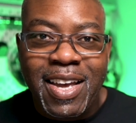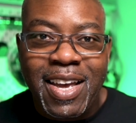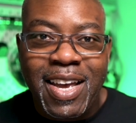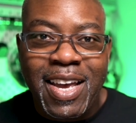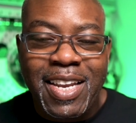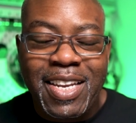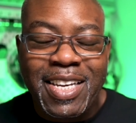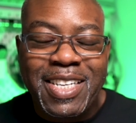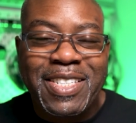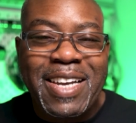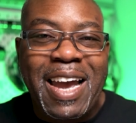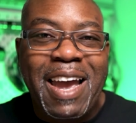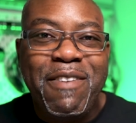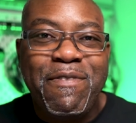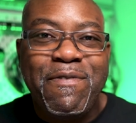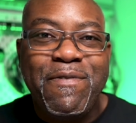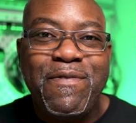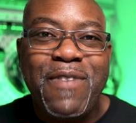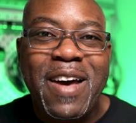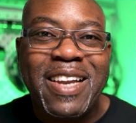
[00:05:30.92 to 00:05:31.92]
It is a
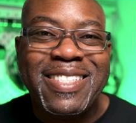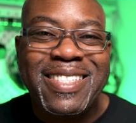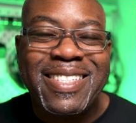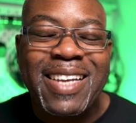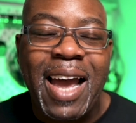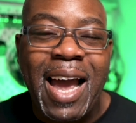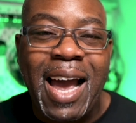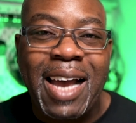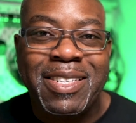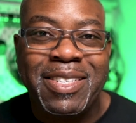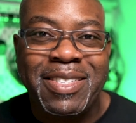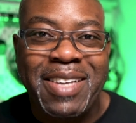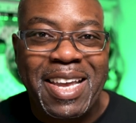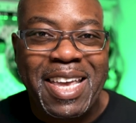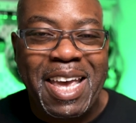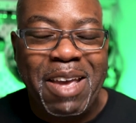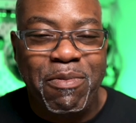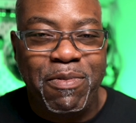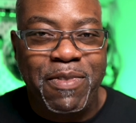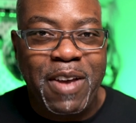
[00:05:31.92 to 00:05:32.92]

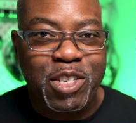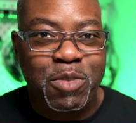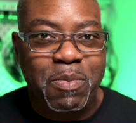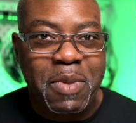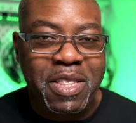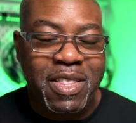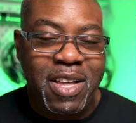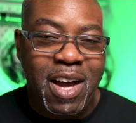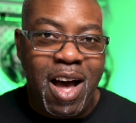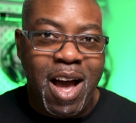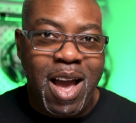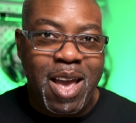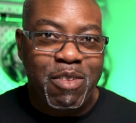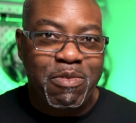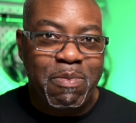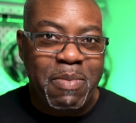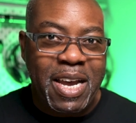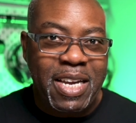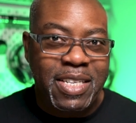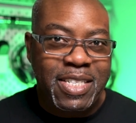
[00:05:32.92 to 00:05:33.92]
fantastic investment that I
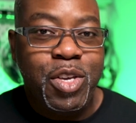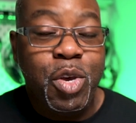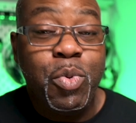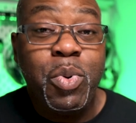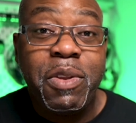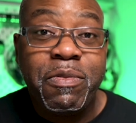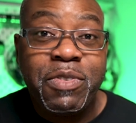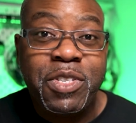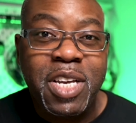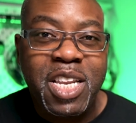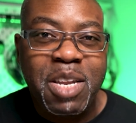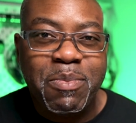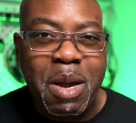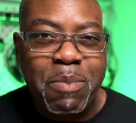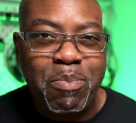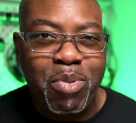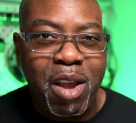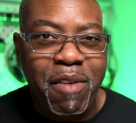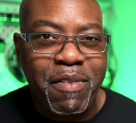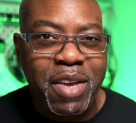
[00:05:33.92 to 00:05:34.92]
have made. You will have seen in my
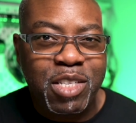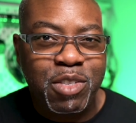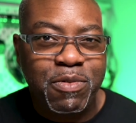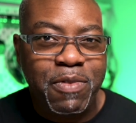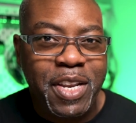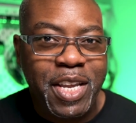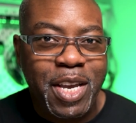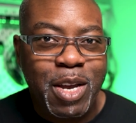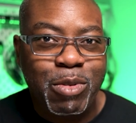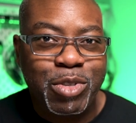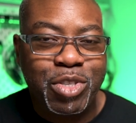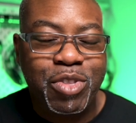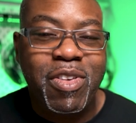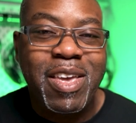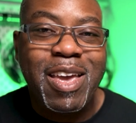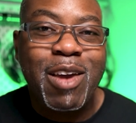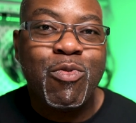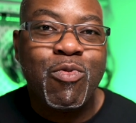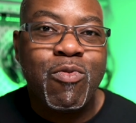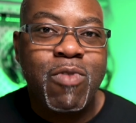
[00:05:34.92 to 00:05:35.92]
previous videos
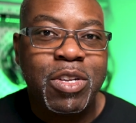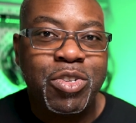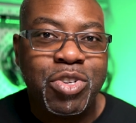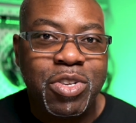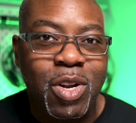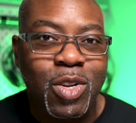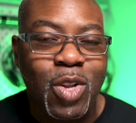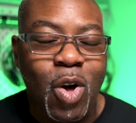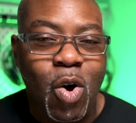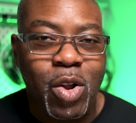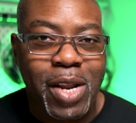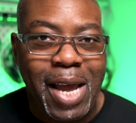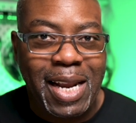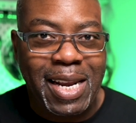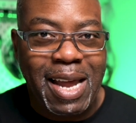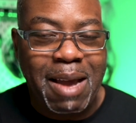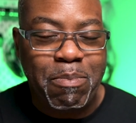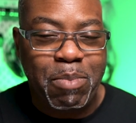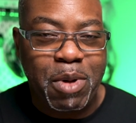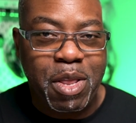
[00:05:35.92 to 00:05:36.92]
the original on-air
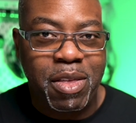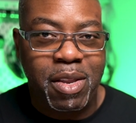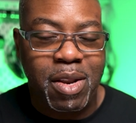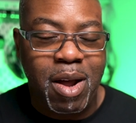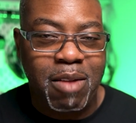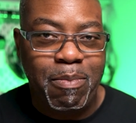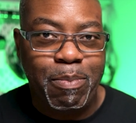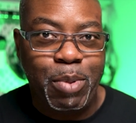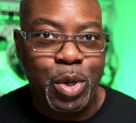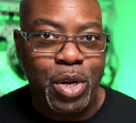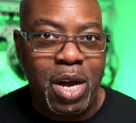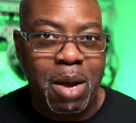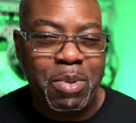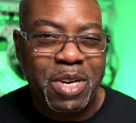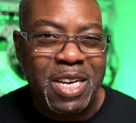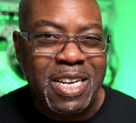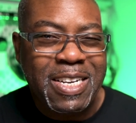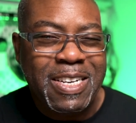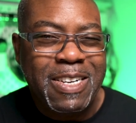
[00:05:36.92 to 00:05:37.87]
lamp that I'd put up.